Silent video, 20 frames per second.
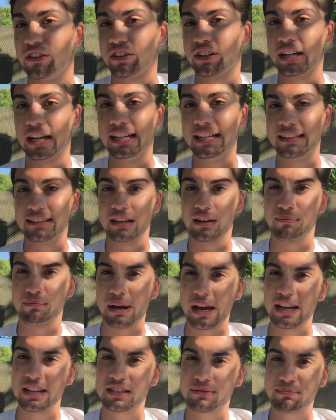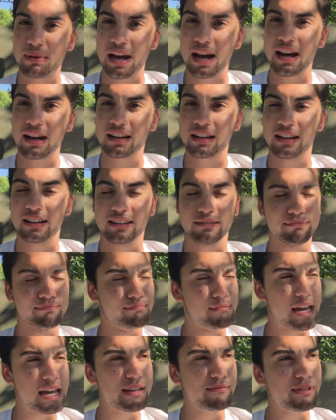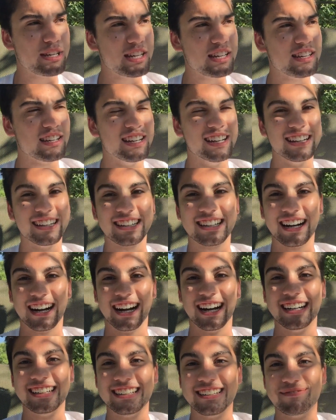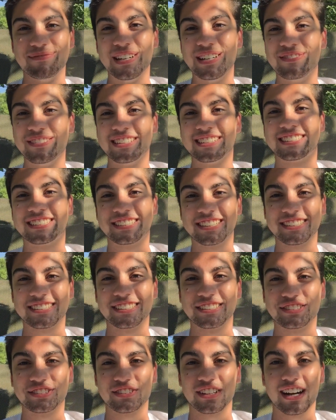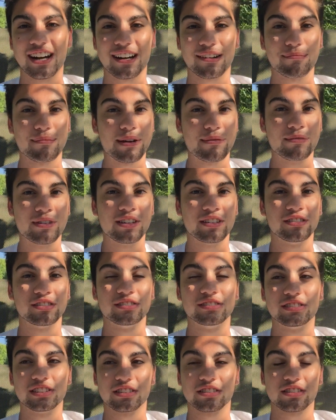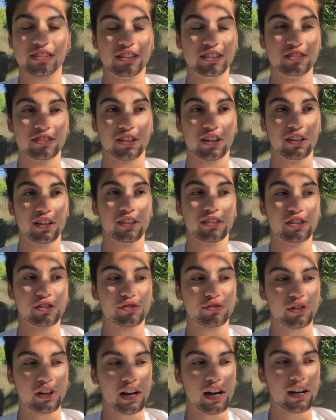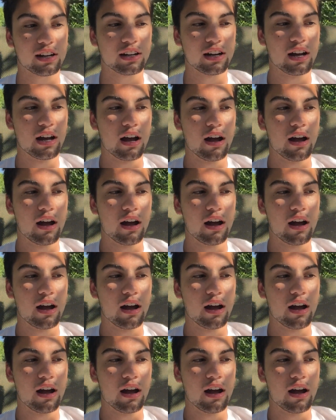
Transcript: they're getting their pace back, maybe, kind of, maybe it's just the track, maybe just as good at this track,